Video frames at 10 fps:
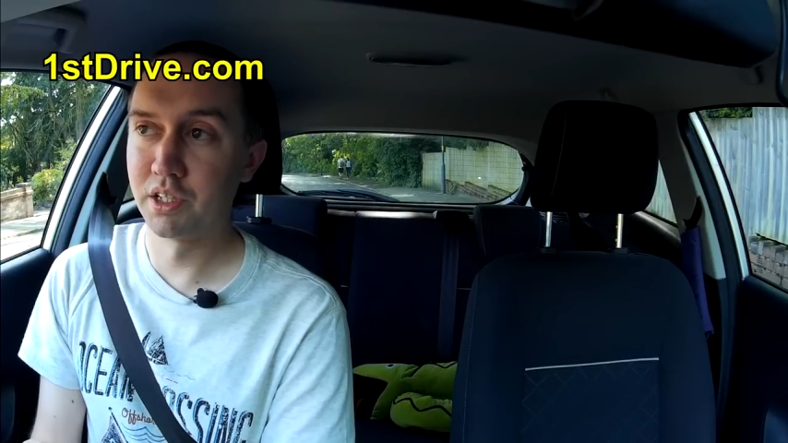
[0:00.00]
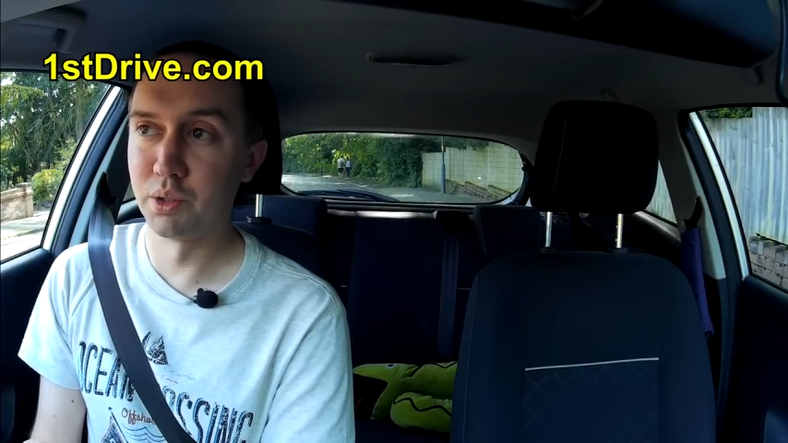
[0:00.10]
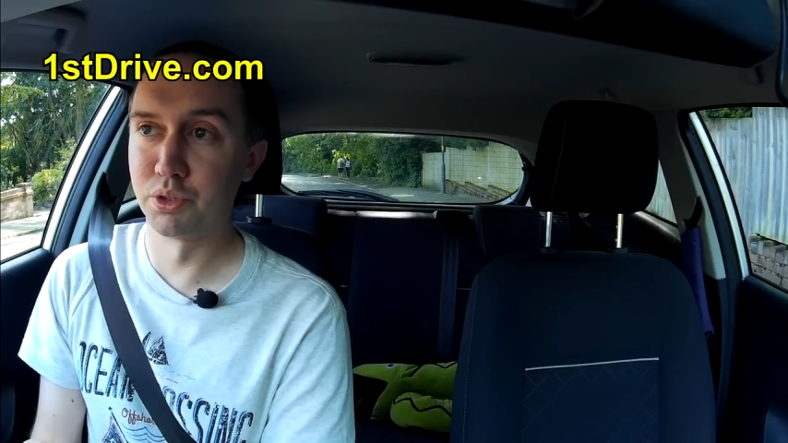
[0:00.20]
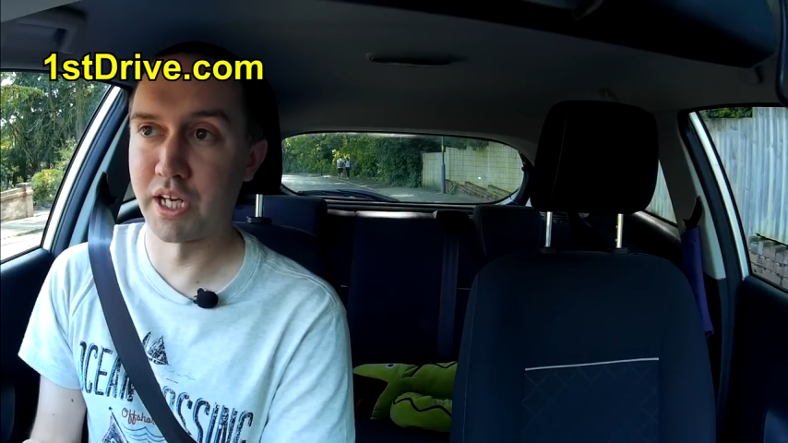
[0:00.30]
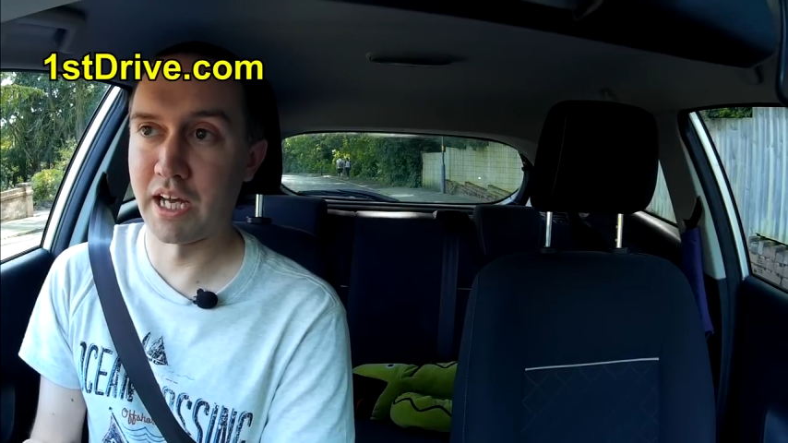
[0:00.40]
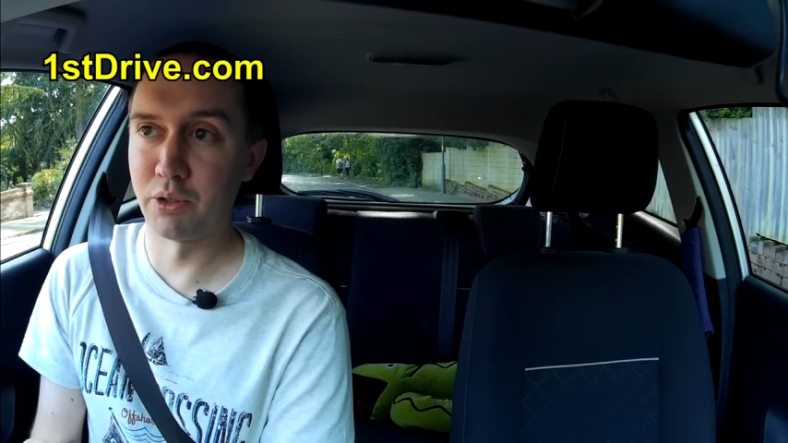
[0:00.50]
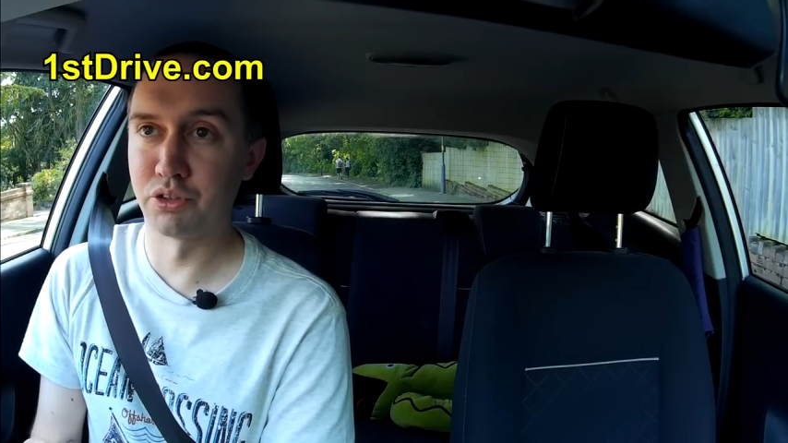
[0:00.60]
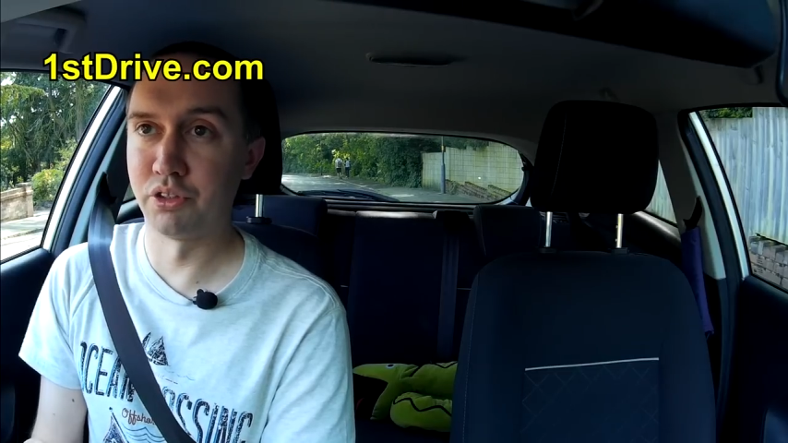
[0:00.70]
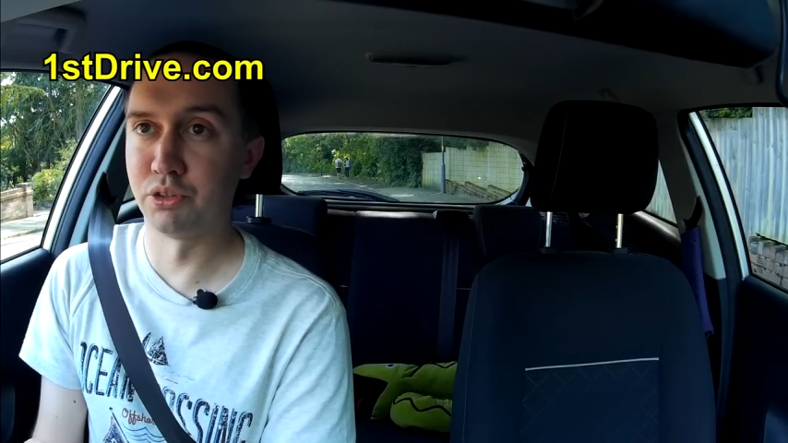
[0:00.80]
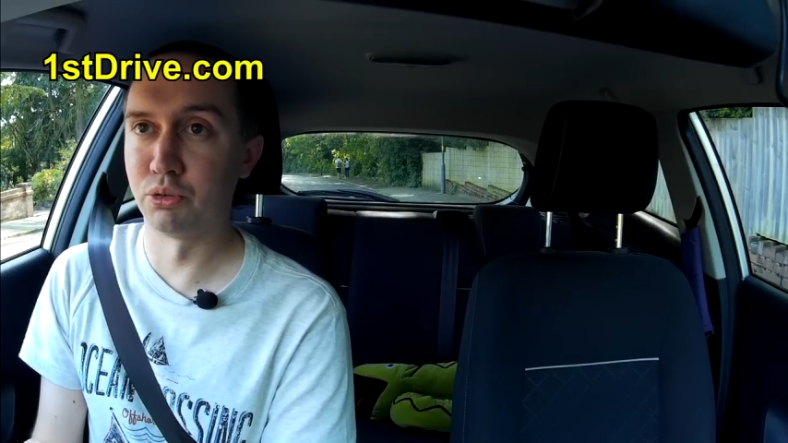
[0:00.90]
there was a
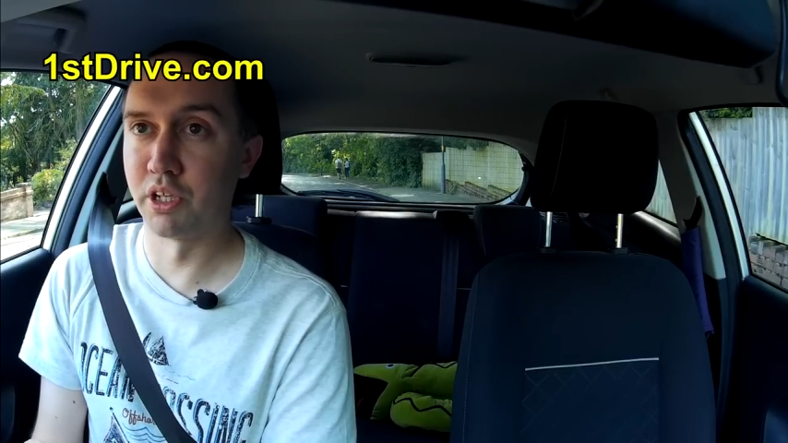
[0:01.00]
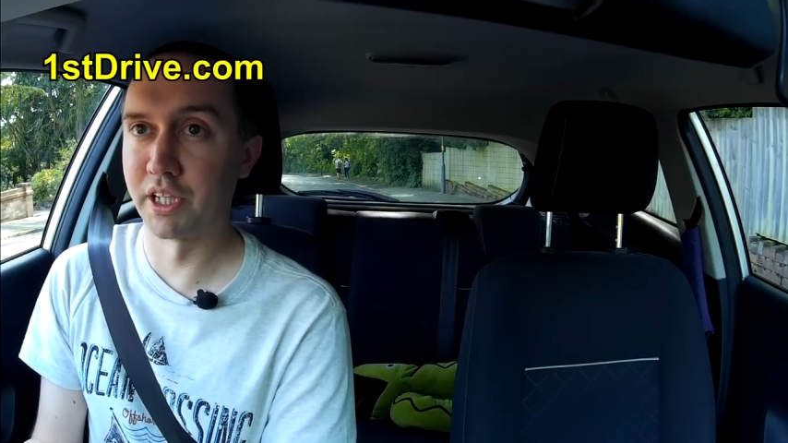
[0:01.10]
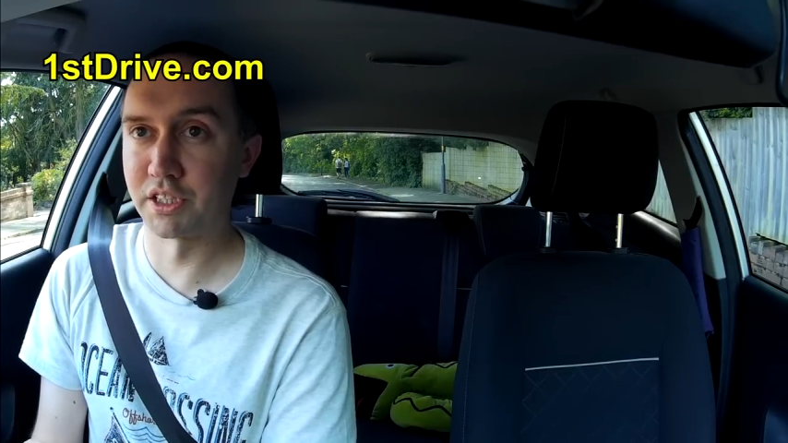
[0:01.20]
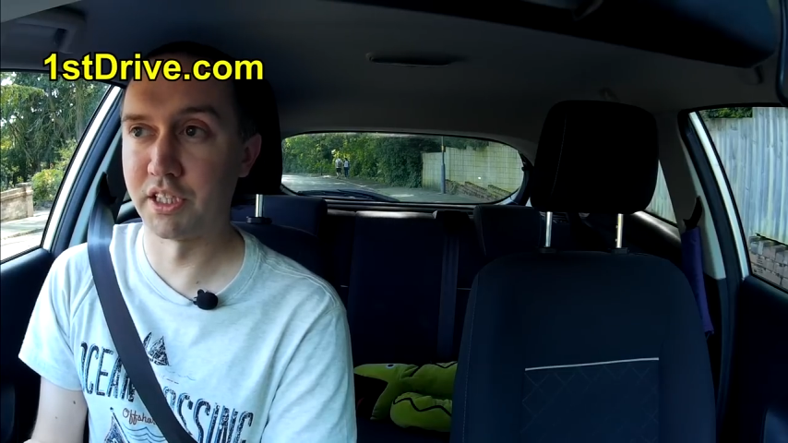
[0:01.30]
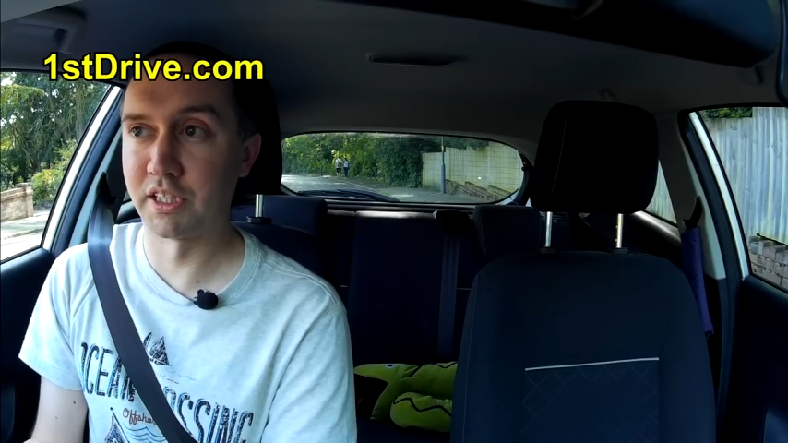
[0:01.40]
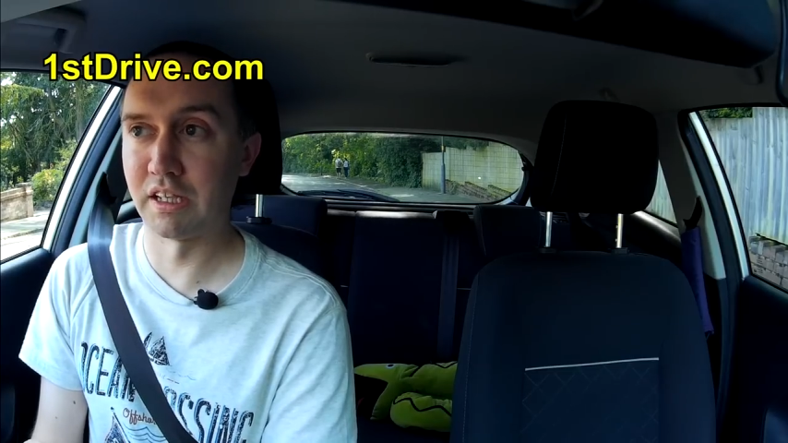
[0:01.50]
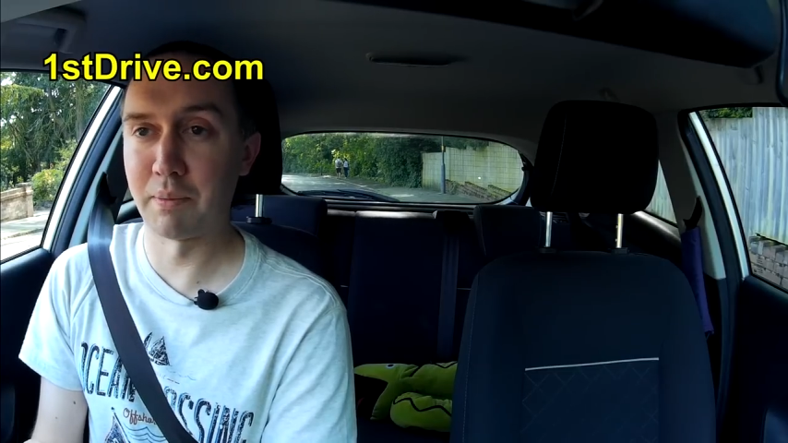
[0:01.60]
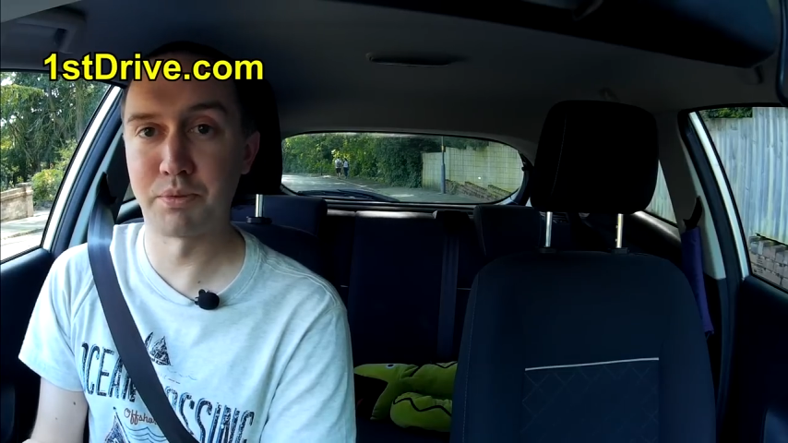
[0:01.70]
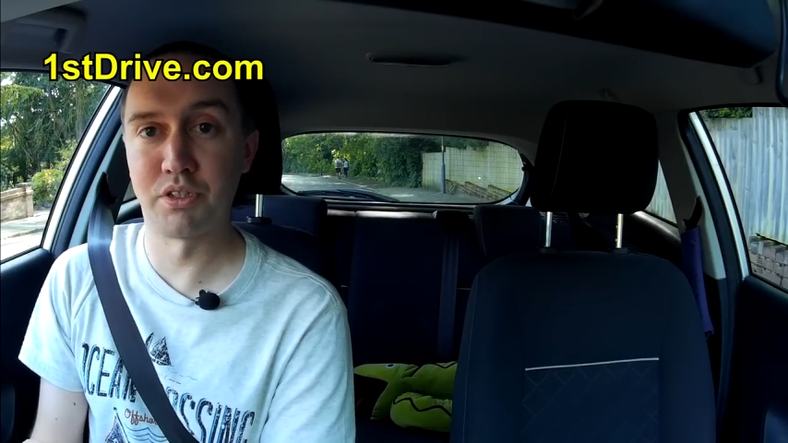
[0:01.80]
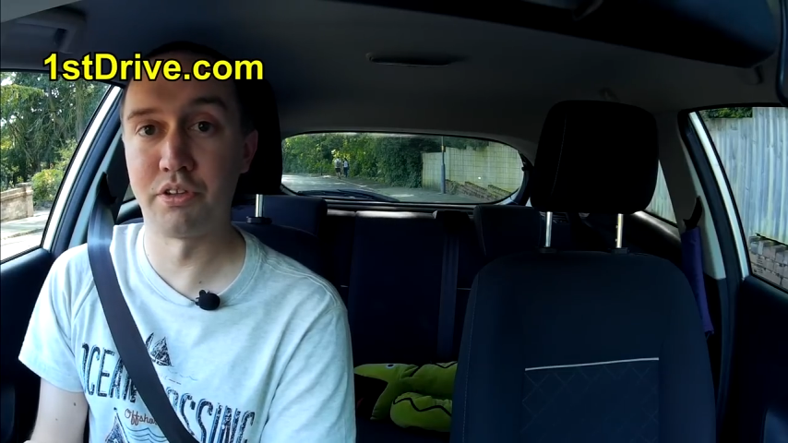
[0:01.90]
house on this road actually
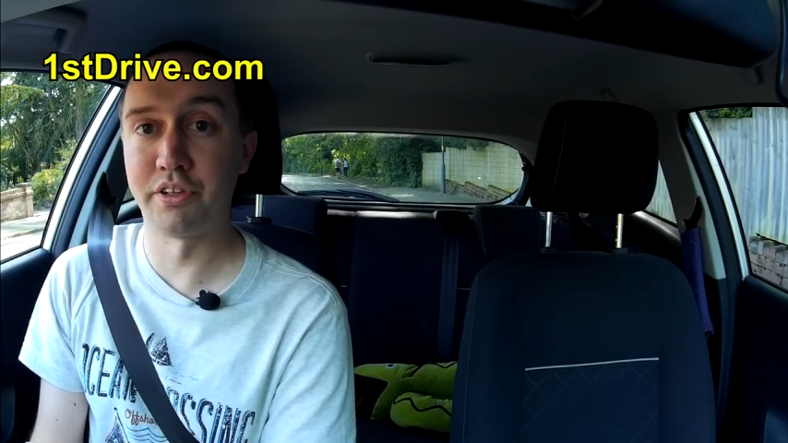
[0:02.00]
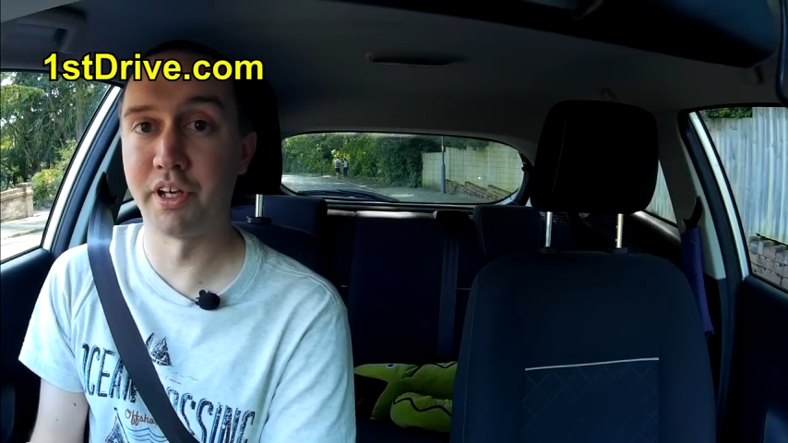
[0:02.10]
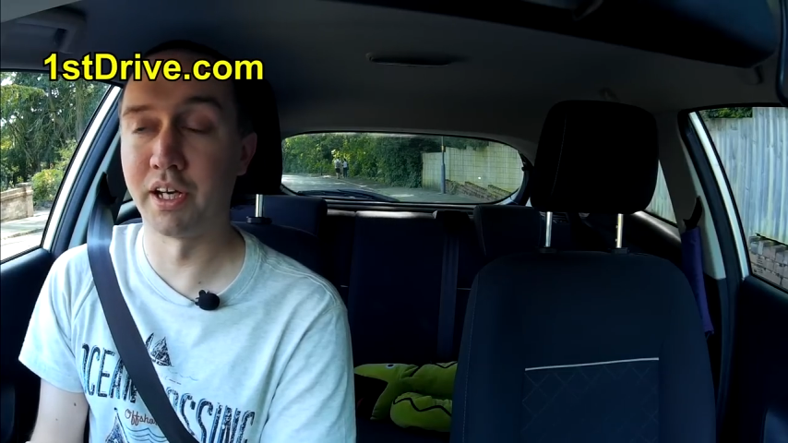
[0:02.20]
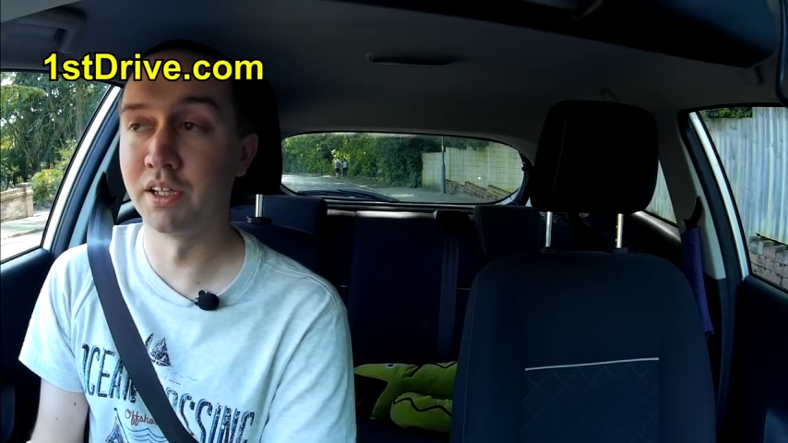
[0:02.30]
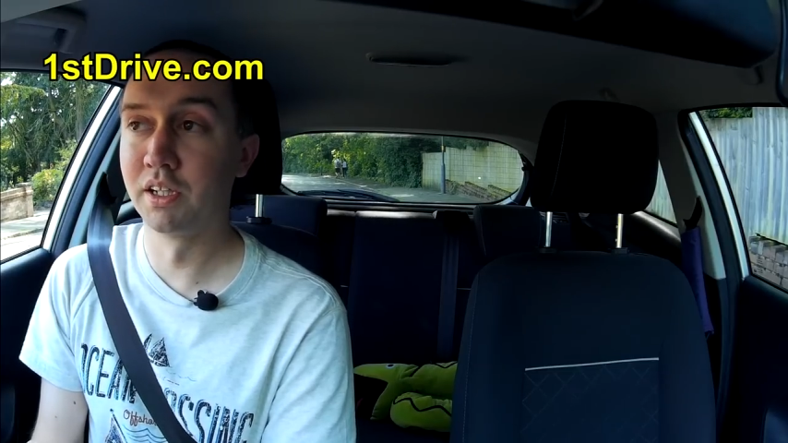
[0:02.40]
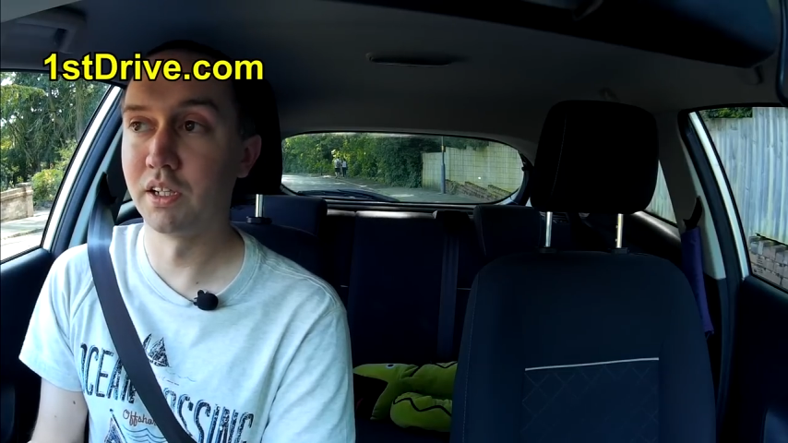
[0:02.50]
collapsed the other day.